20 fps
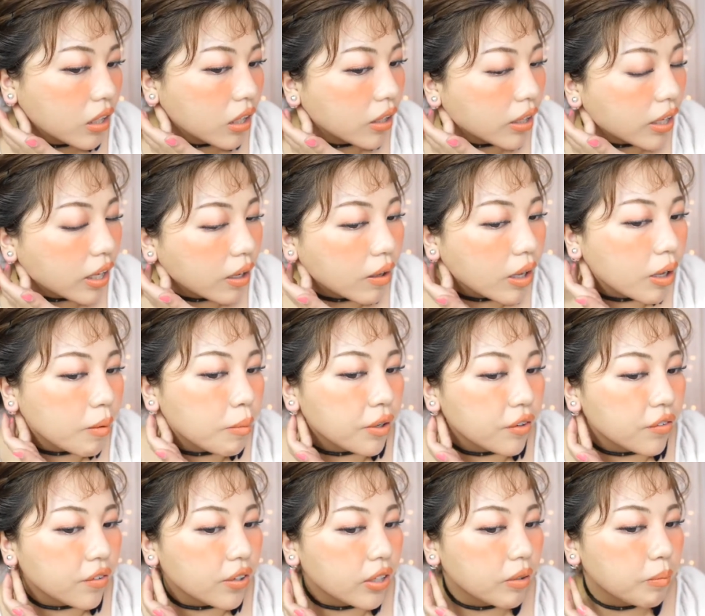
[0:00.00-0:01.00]
Okay,
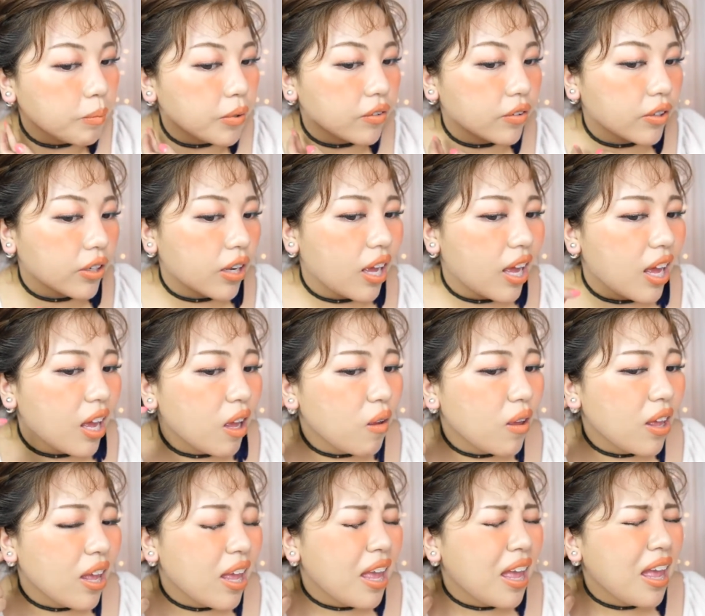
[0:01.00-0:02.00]
perfect.
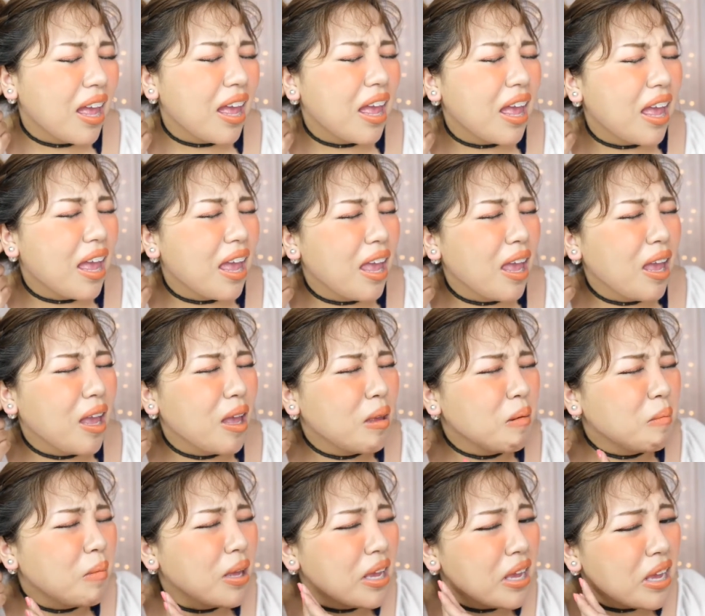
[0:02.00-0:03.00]

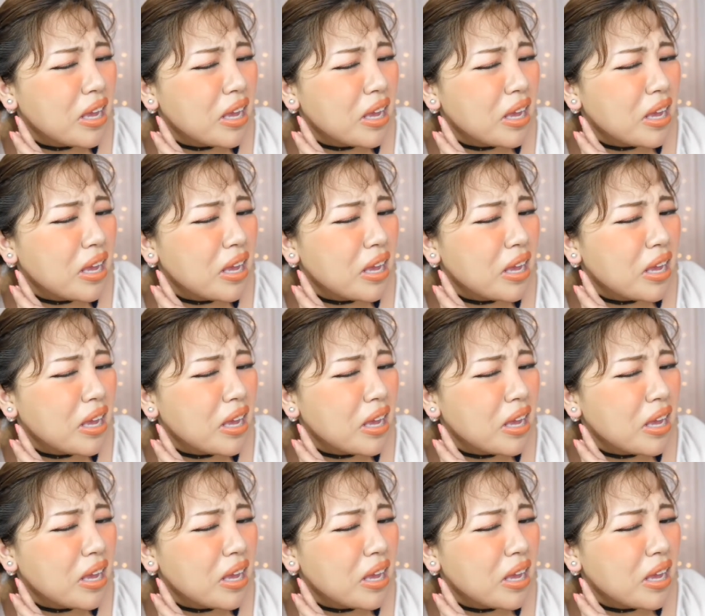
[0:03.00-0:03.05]
Oh, my